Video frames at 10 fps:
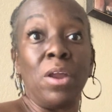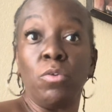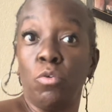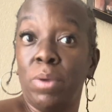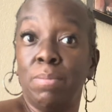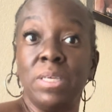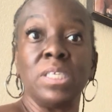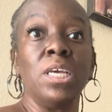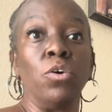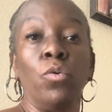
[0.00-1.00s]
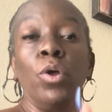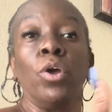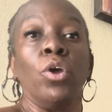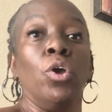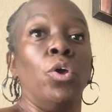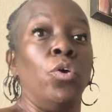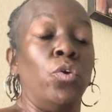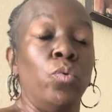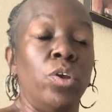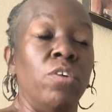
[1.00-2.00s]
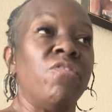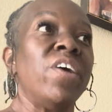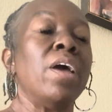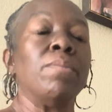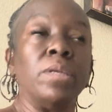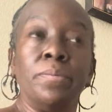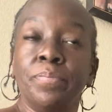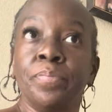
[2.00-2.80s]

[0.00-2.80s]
You may be single, you and your family,